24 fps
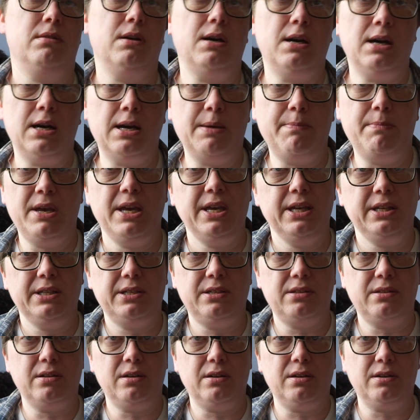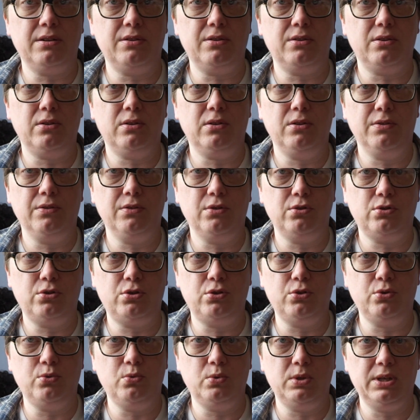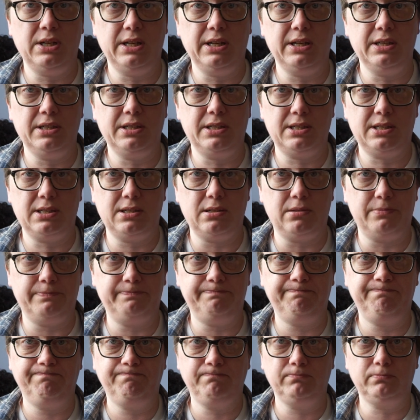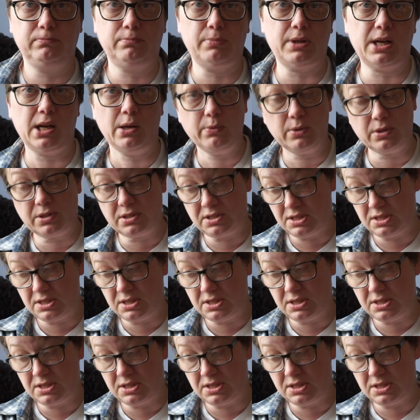I may start on the Sue Hillis Pirate